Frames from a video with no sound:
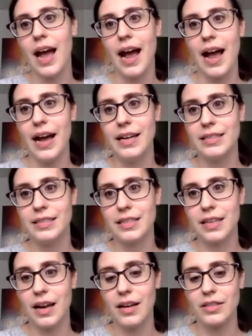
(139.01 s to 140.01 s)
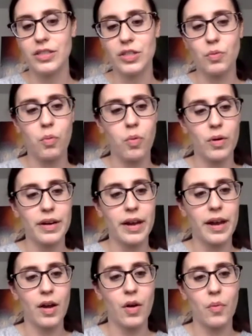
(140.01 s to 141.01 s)
and just
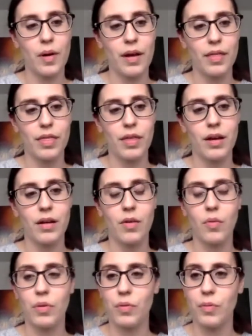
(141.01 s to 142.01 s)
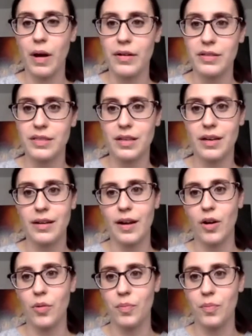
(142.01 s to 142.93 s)
working with writers to kind of help